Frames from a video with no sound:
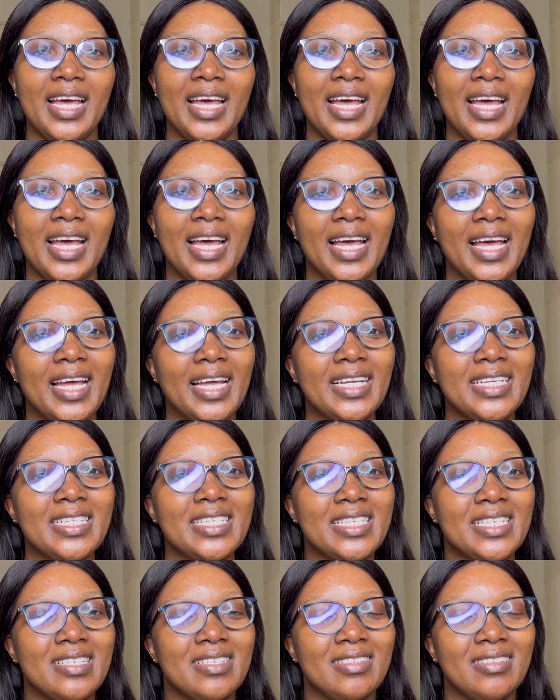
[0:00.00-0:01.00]
and
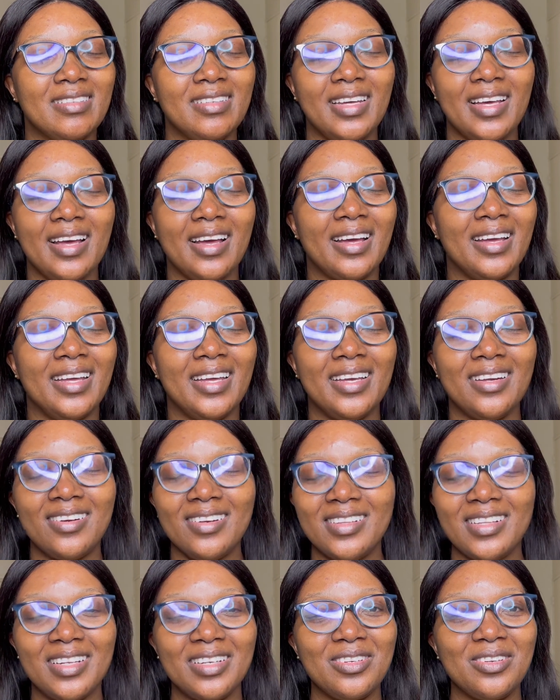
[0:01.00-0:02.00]
yeah, hit on
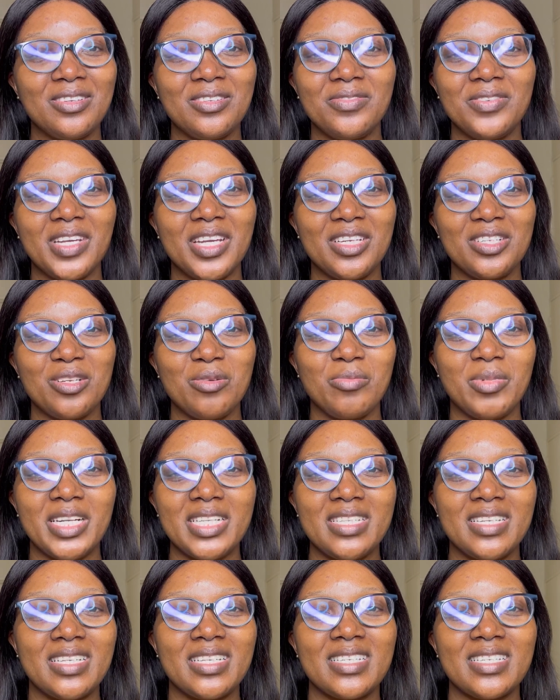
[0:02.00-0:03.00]
that notification
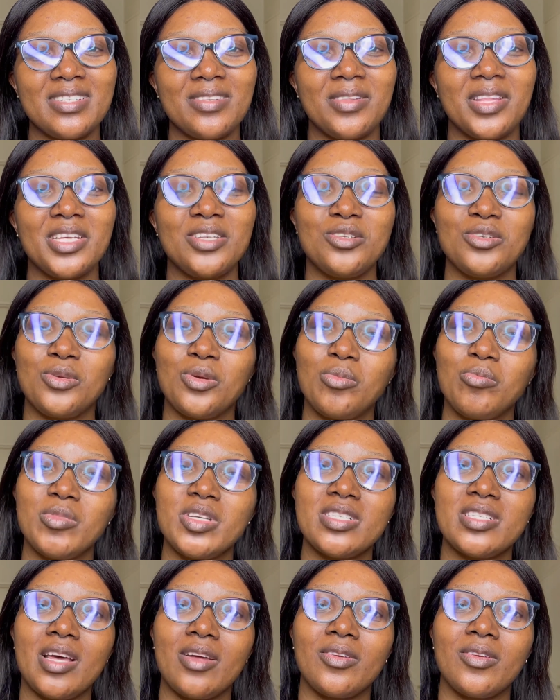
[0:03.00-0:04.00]
button so that you don't
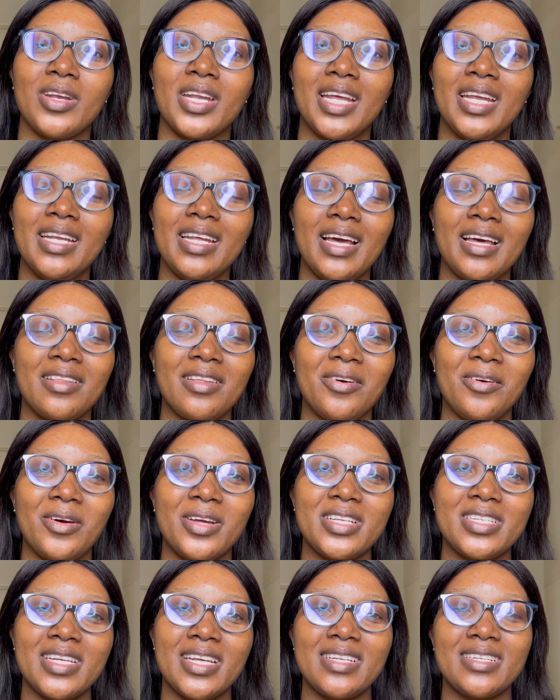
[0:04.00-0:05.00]
miss out on any other
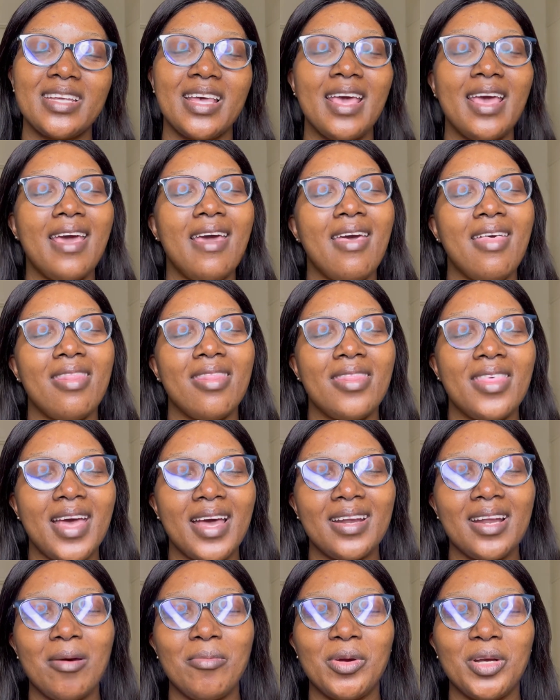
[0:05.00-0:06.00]
content that
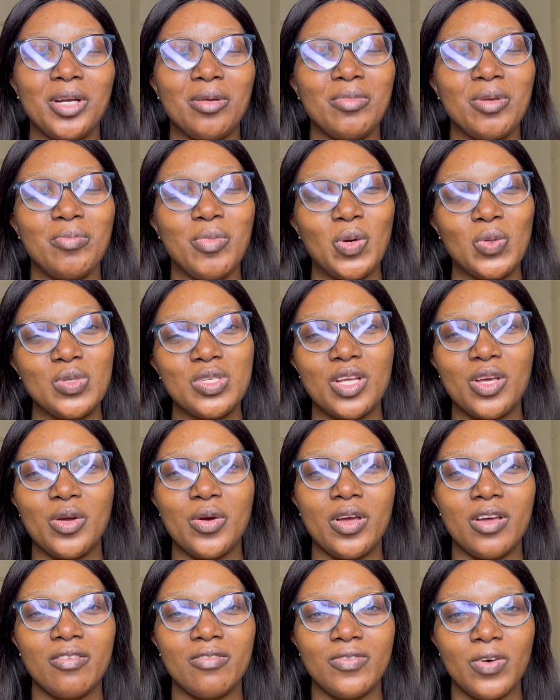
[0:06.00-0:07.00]
I'm going to be posting
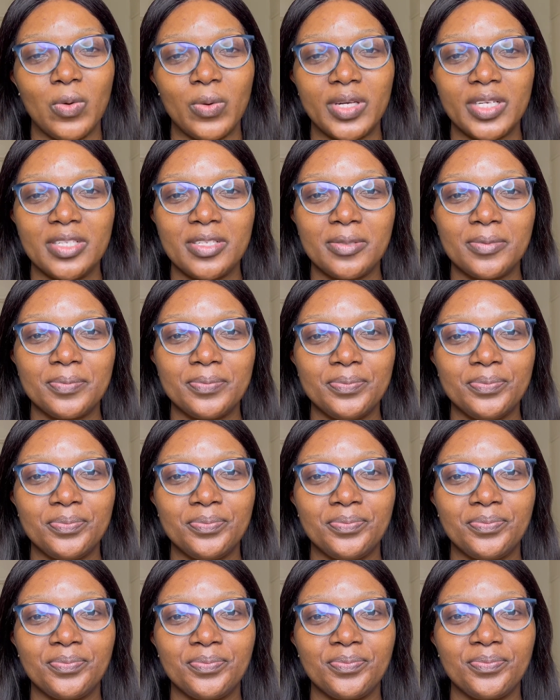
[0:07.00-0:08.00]
going forward.
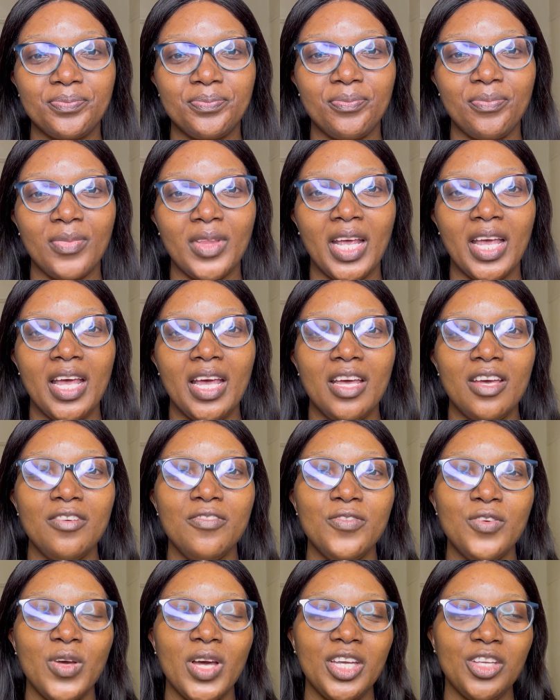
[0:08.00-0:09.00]
If
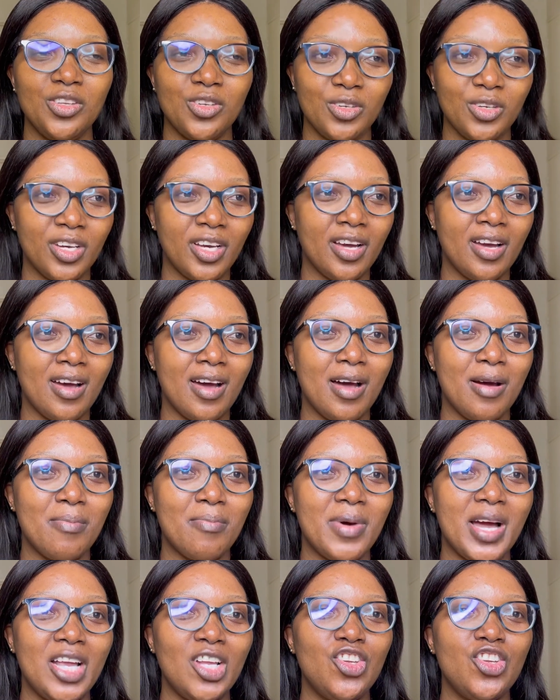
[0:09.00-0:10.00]
you are new here,
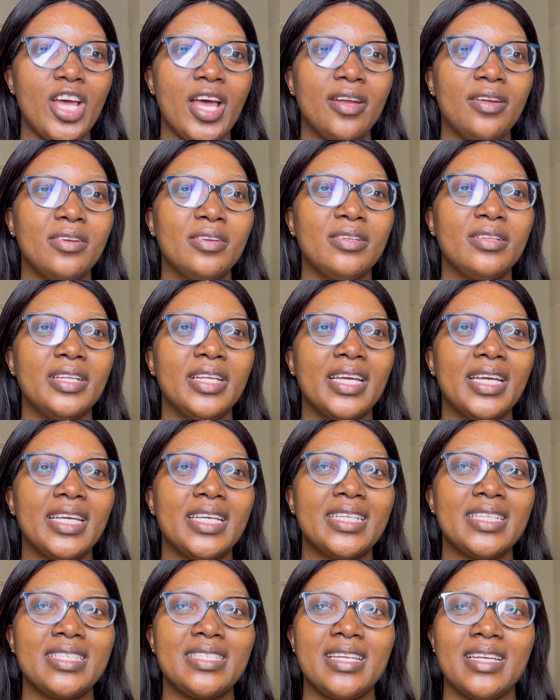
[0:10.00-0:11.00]
my channel
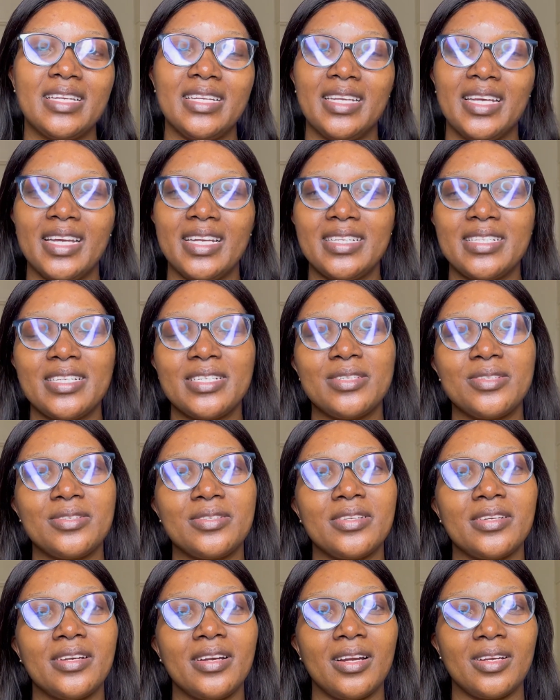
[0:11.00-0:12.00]
is dedicated to
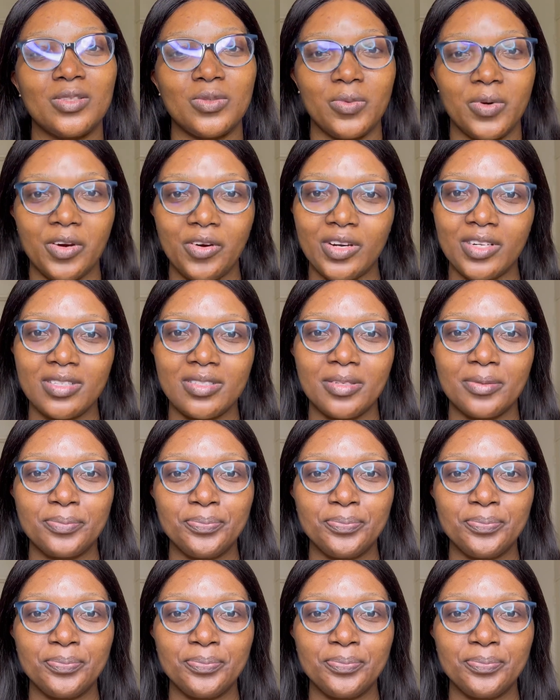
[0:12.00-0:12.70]
the glass wearers.